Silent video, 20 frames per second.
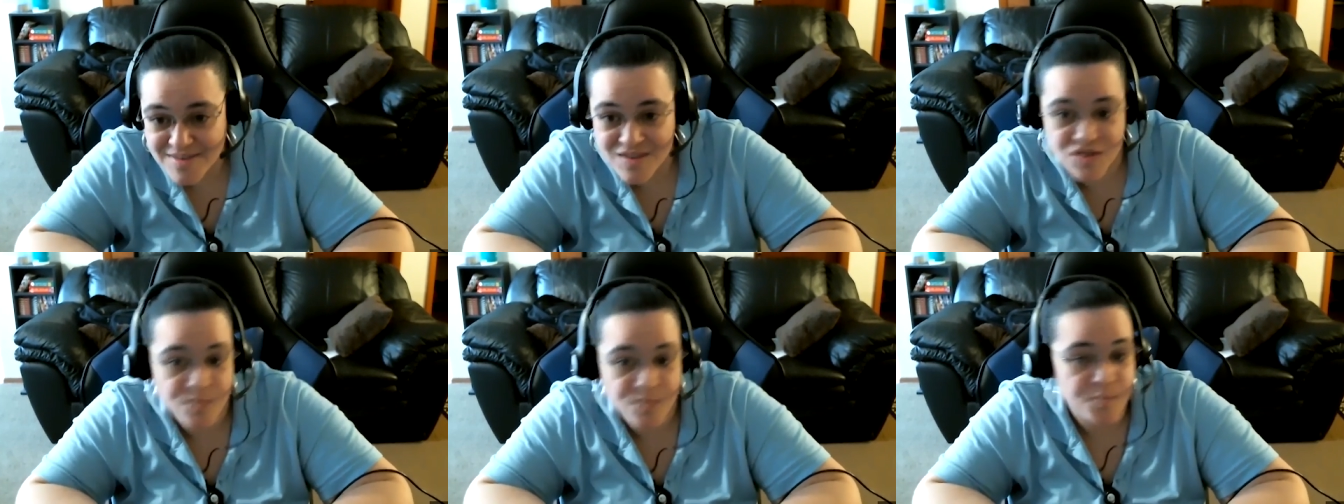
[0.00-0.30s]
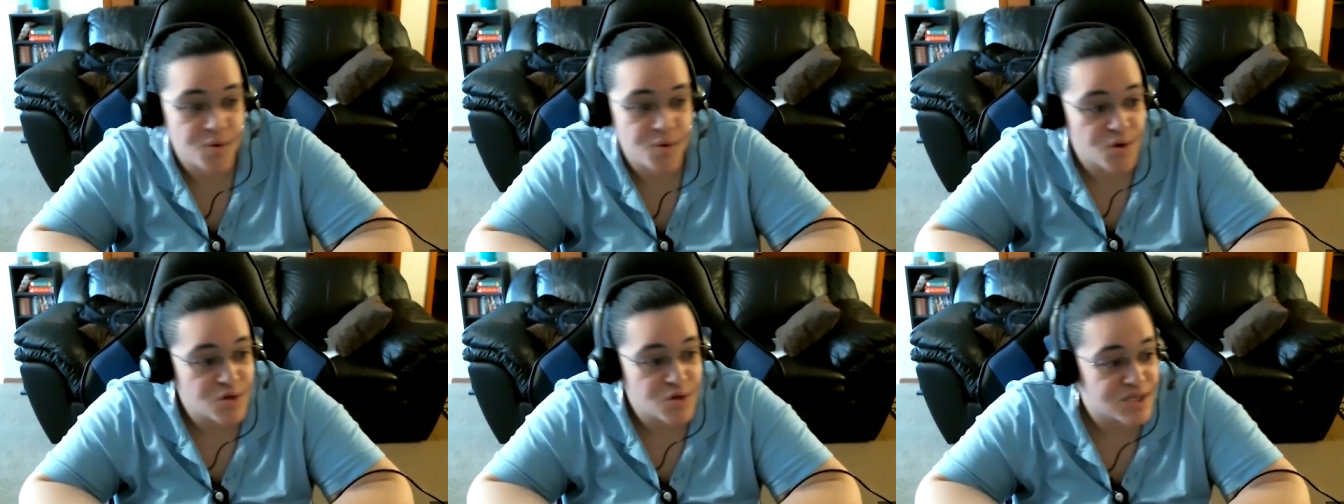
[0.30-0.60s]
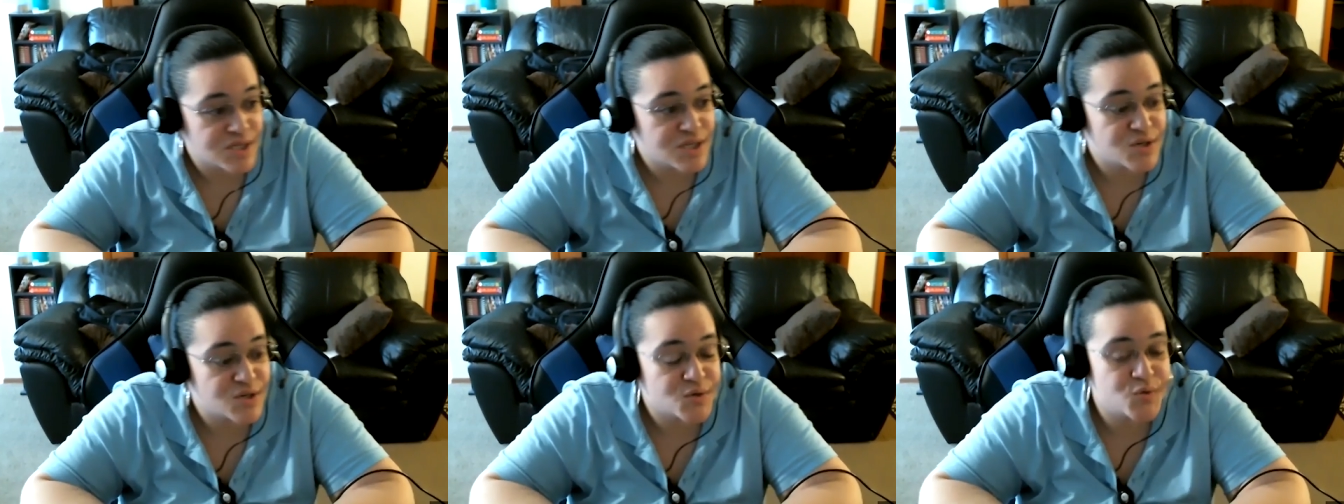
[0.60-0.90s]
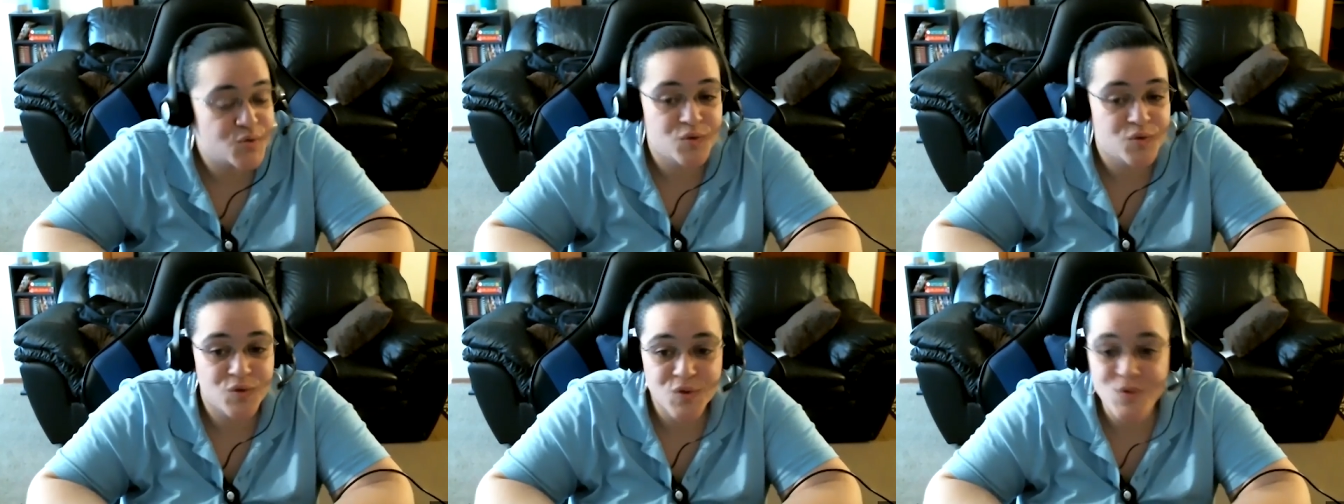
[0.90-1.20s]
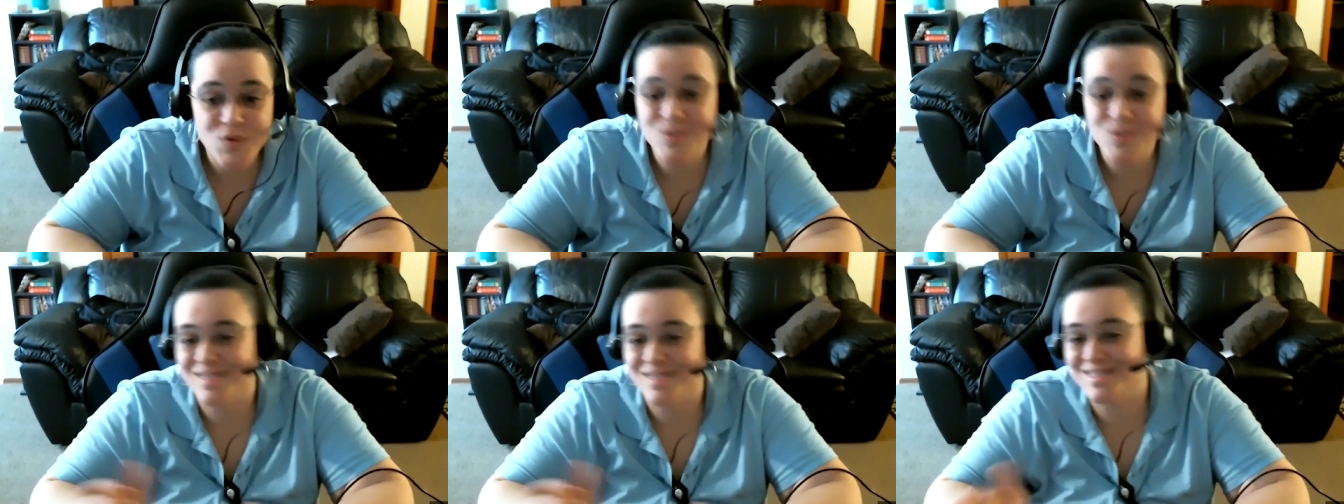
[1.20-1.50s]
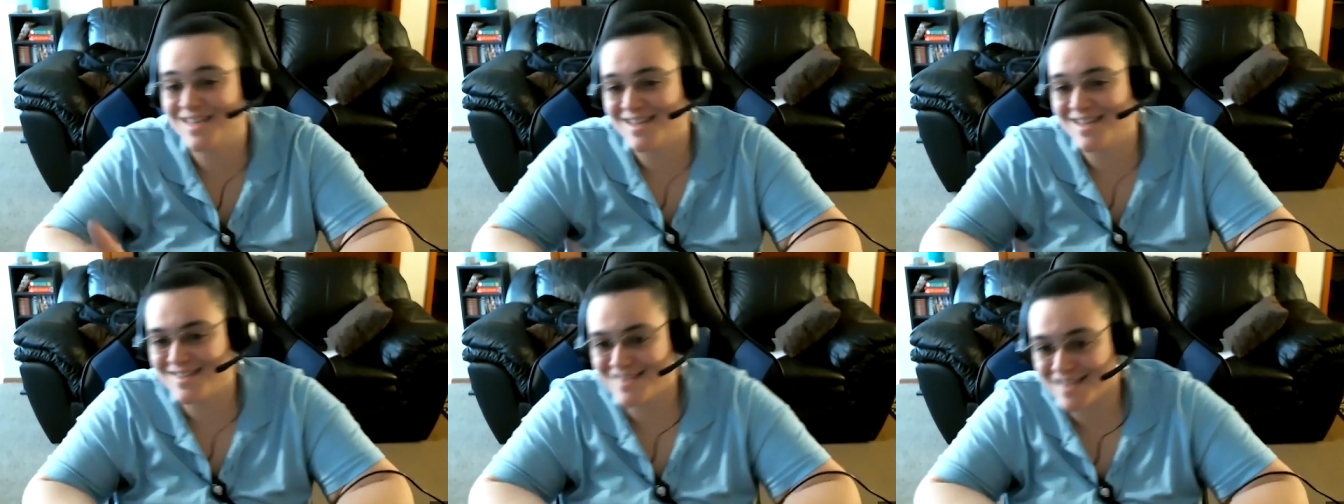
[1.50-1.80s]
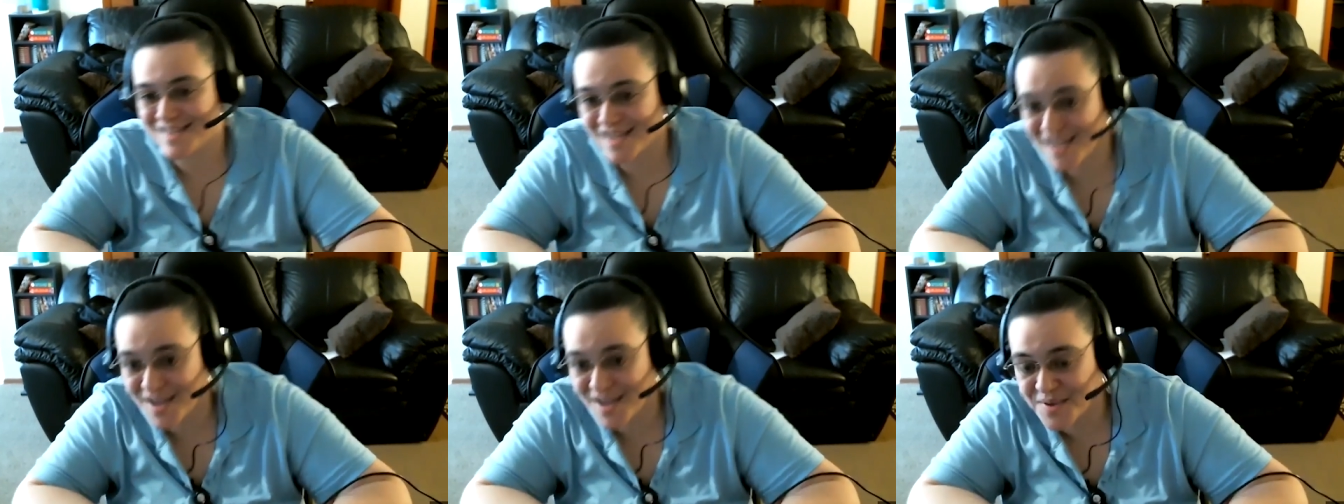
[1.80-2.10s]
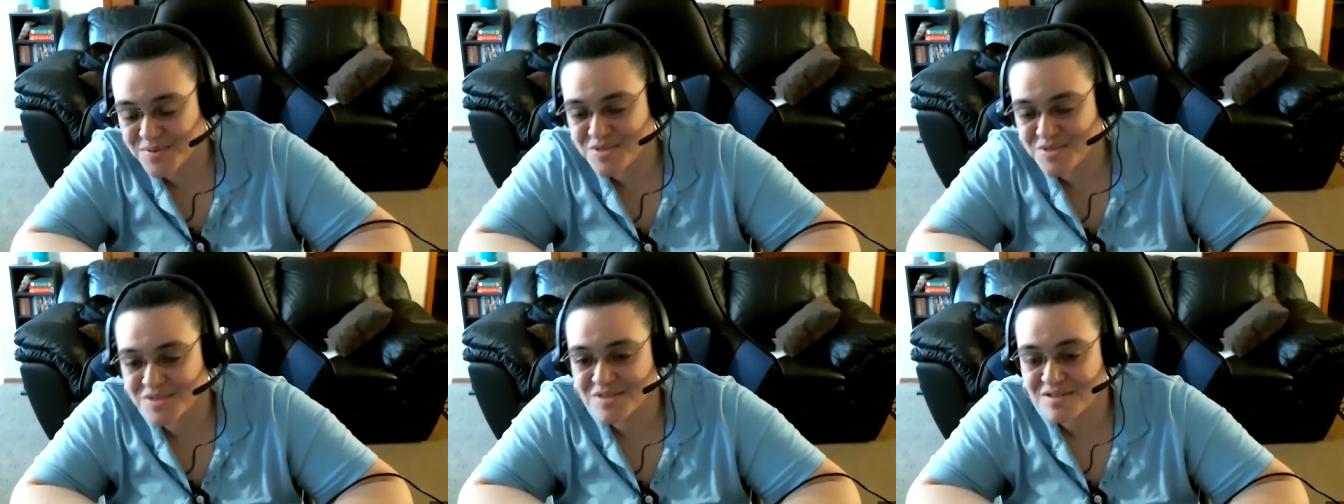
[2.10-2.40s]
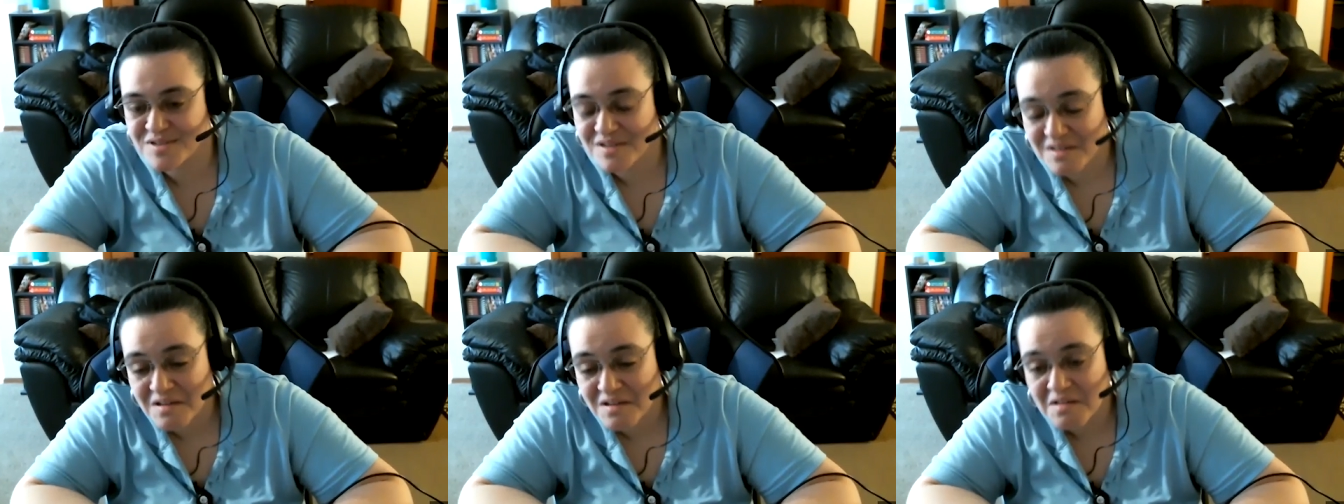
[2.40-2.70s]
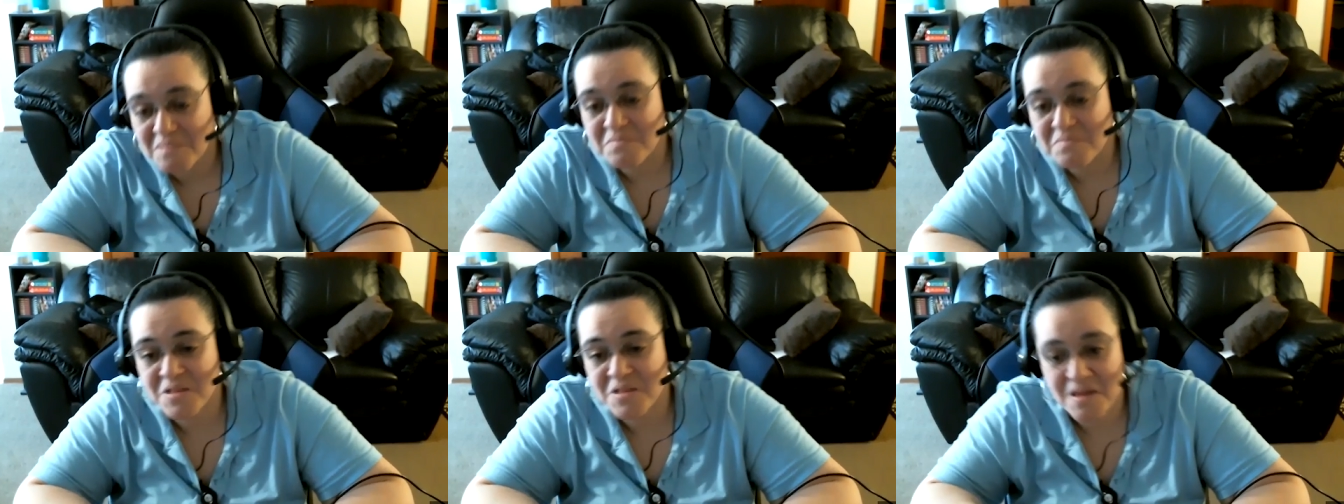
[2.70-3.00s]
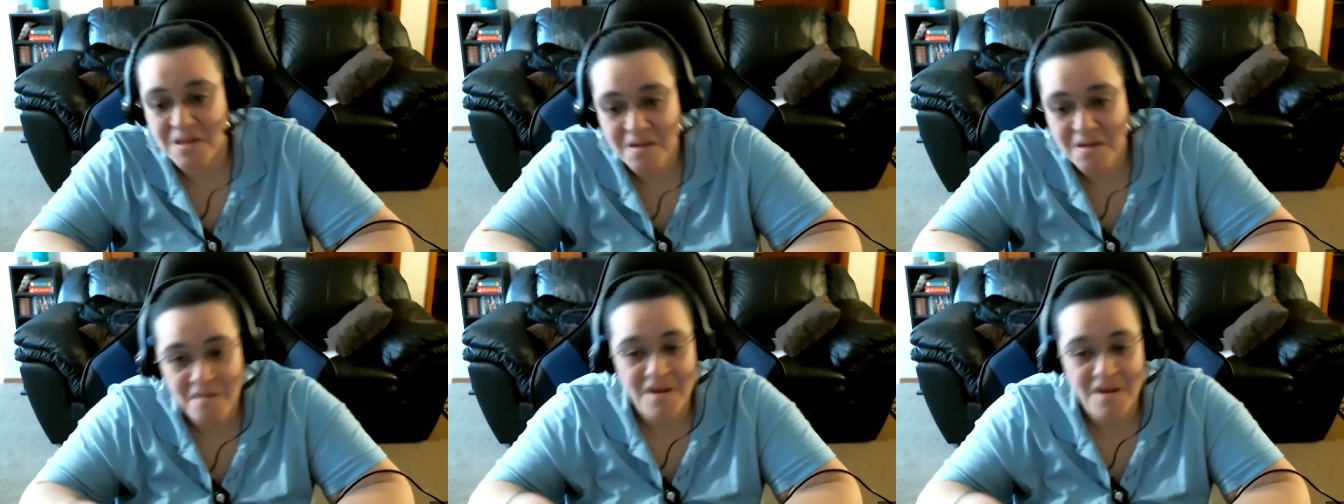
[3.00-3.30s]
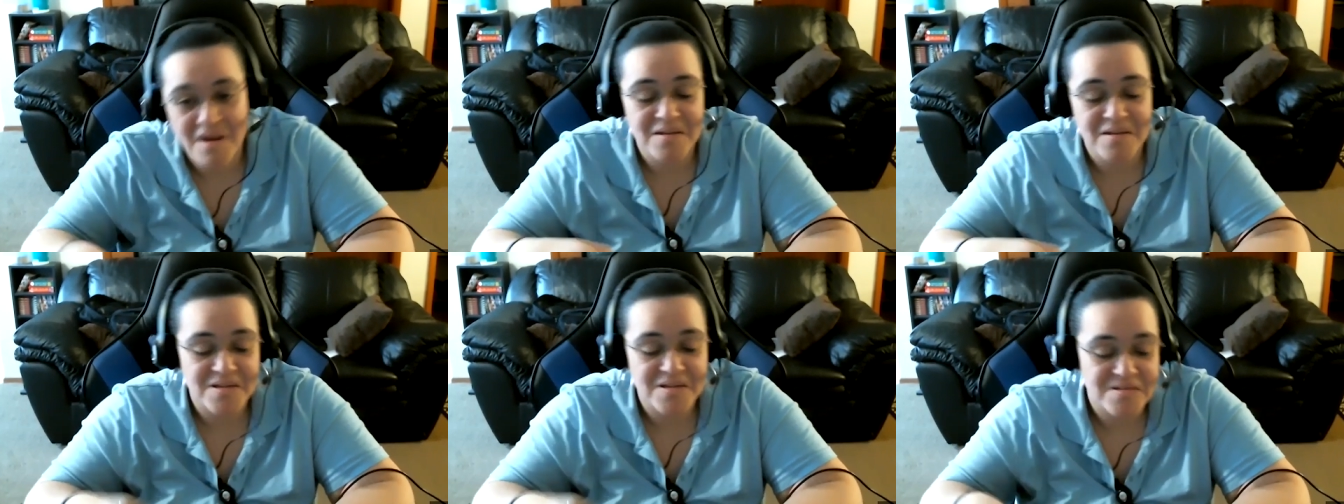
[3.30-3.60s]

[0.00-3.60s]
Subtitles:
then the person who loses gets the couch. I'm like, all right.